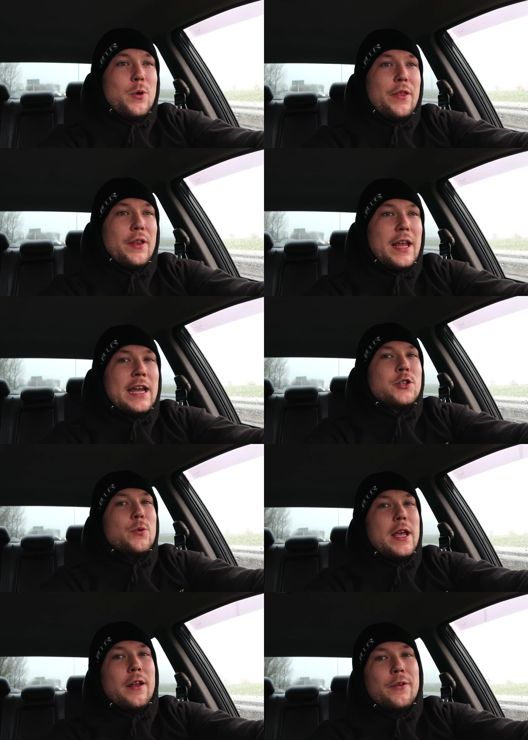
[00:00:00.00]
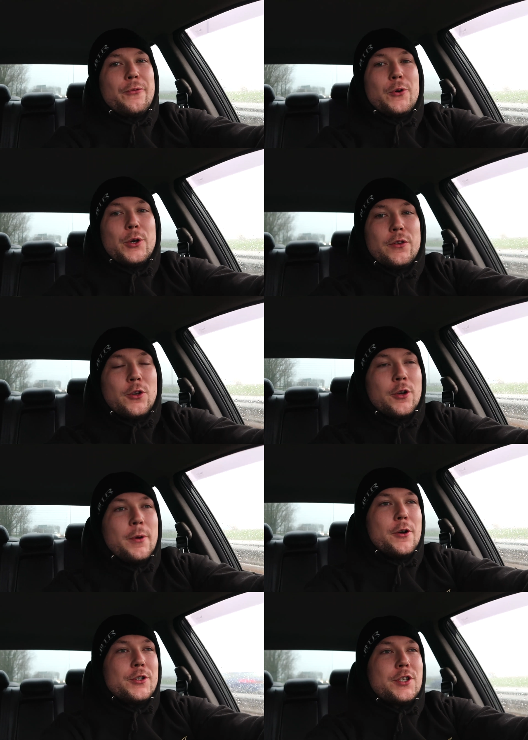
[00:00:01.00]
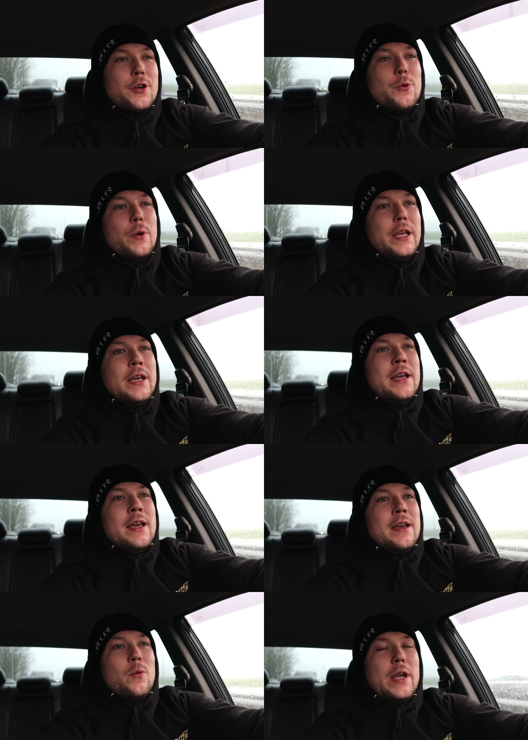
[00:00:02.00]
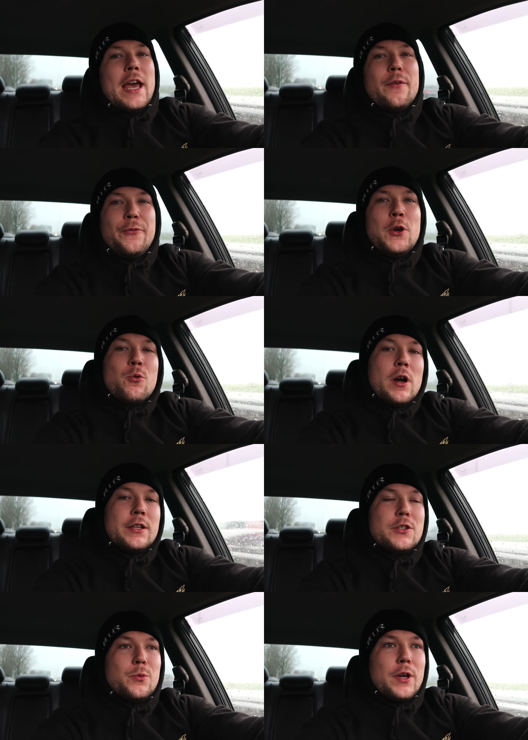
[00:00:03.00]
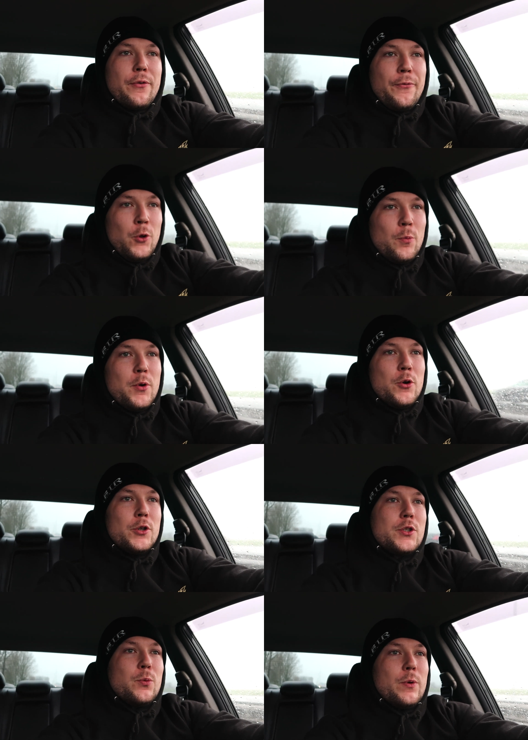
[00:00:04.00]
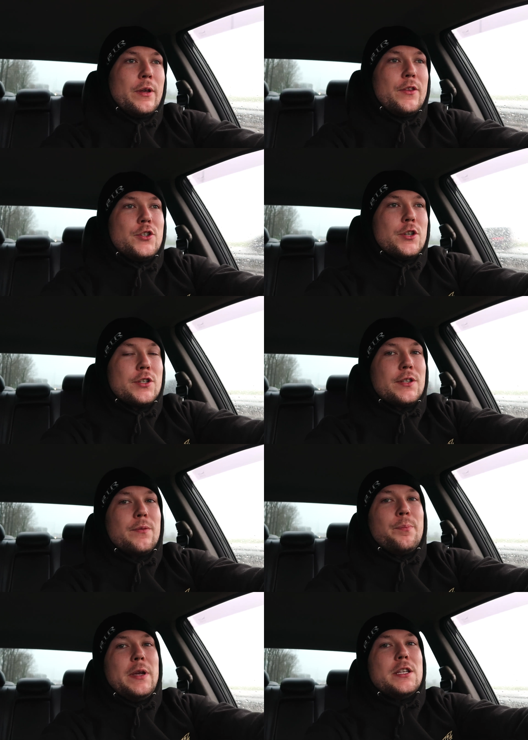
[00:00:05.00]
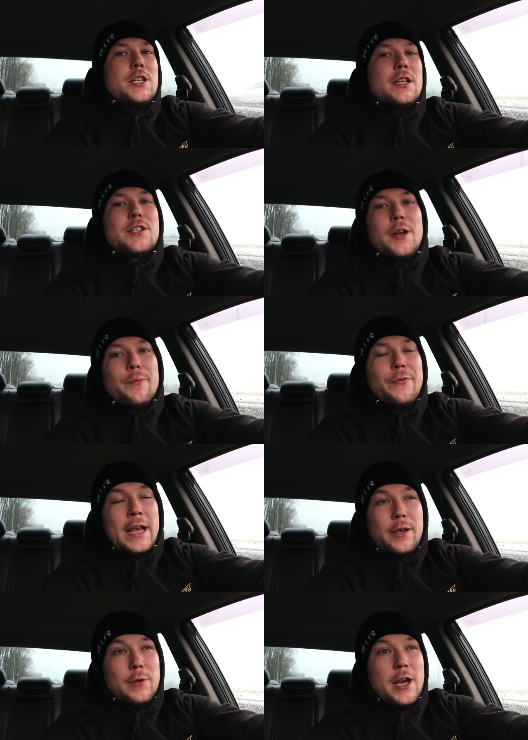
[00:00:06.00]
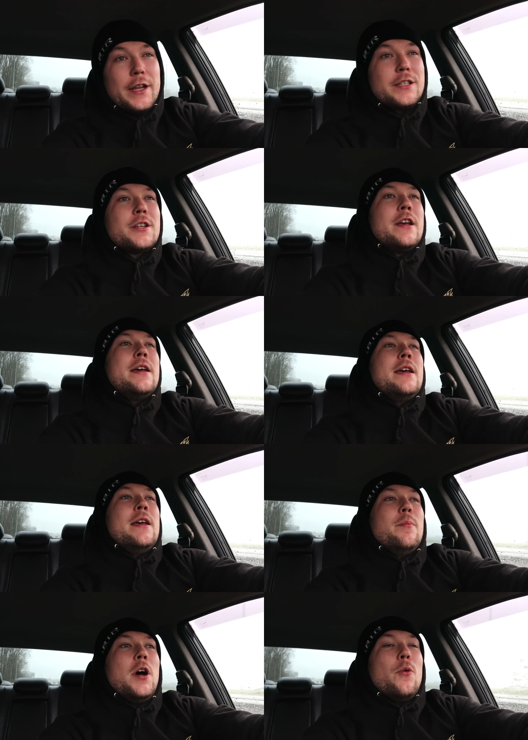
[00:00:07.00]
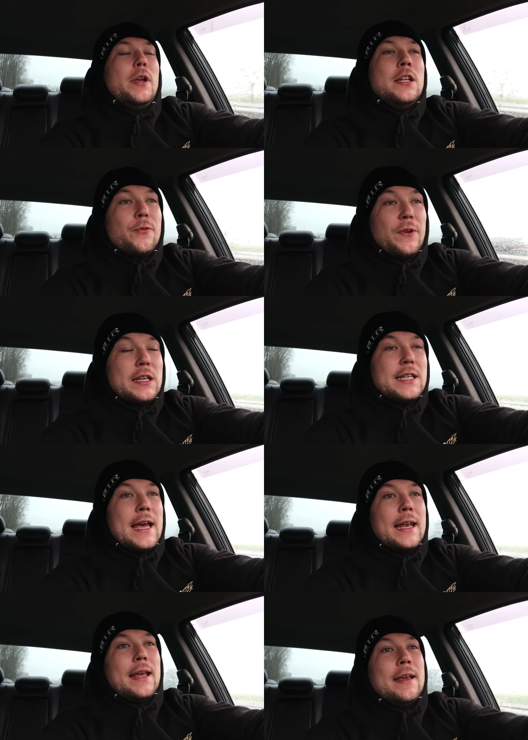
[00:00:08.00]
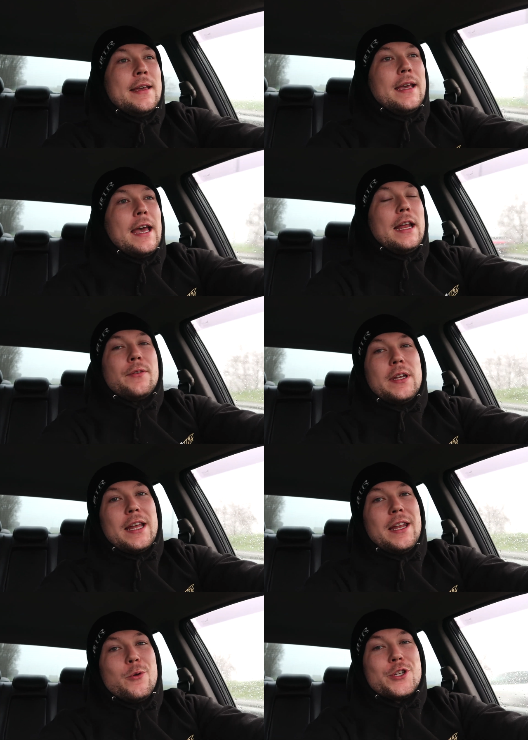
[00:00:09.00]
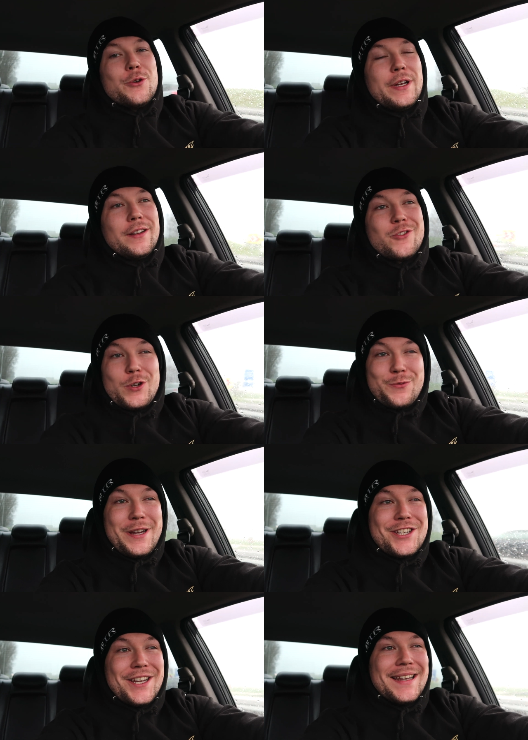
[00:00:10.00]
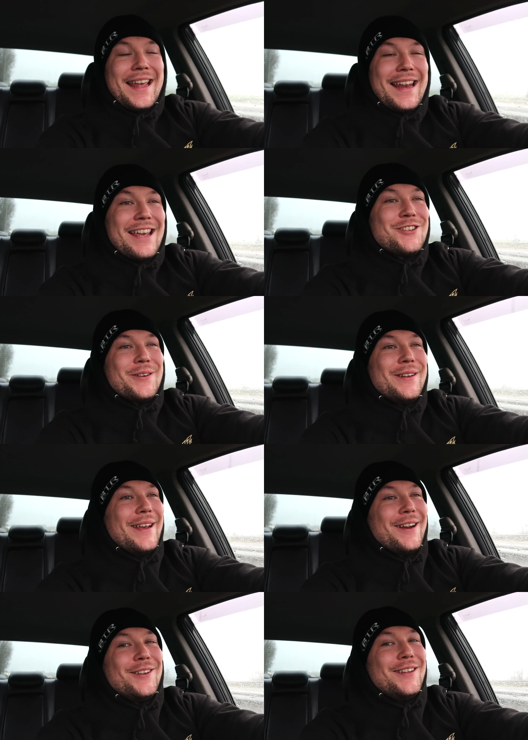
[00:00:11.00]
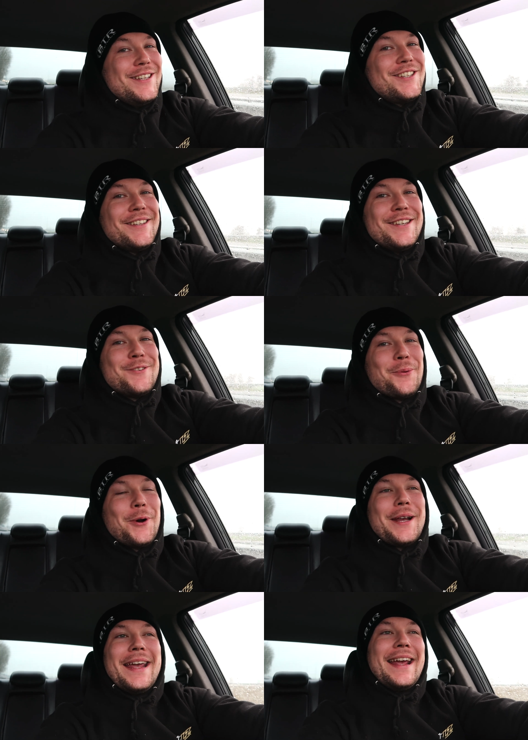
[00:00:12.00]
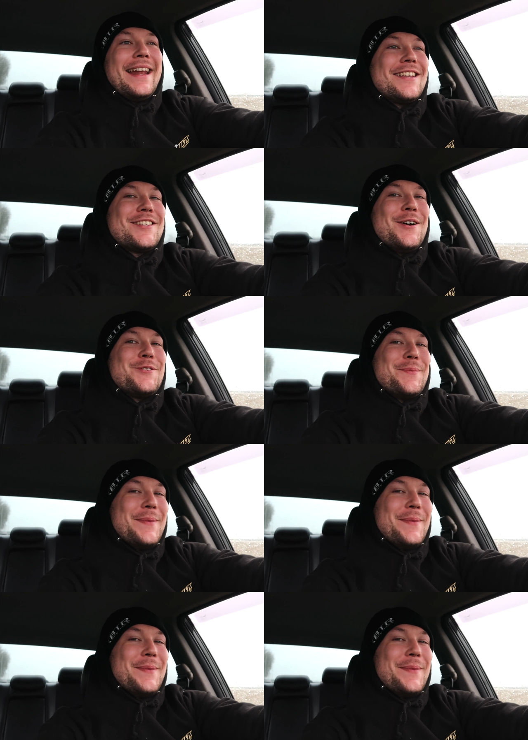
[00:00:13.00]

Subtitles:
with an actuator for the turbos, so we had a few runs with full boost with just pinching some vacuum lines, but we need to fix that. And after that they were tuning the transmission, and as you could hear, the DCT is working and it sounds